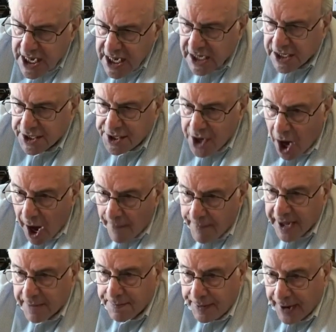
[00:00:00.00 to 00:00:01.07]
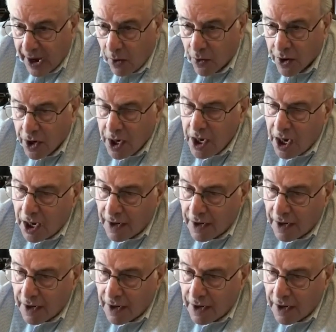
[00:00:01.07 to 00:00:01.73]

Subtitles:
economic power